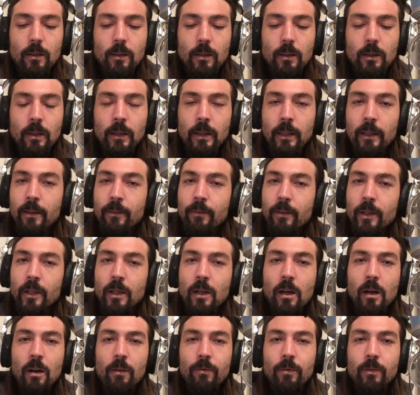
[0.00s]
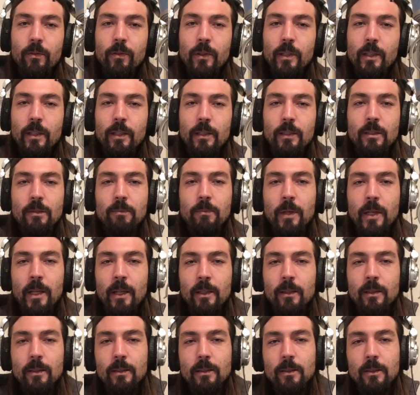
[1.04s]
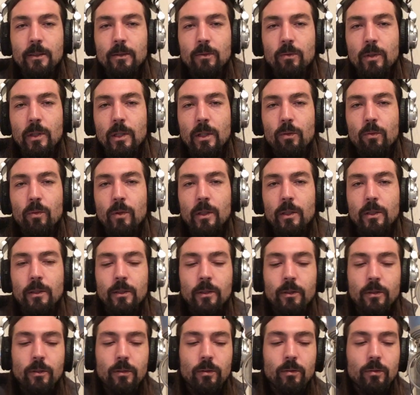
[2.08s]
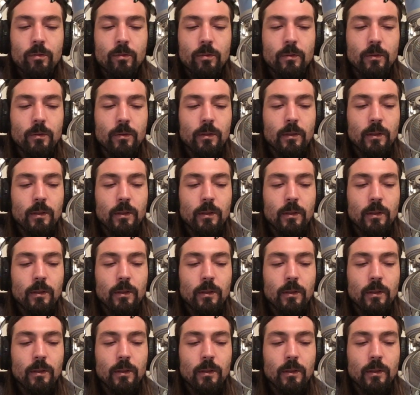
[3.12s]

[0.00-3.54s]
living off of this, man. This is what I want to do.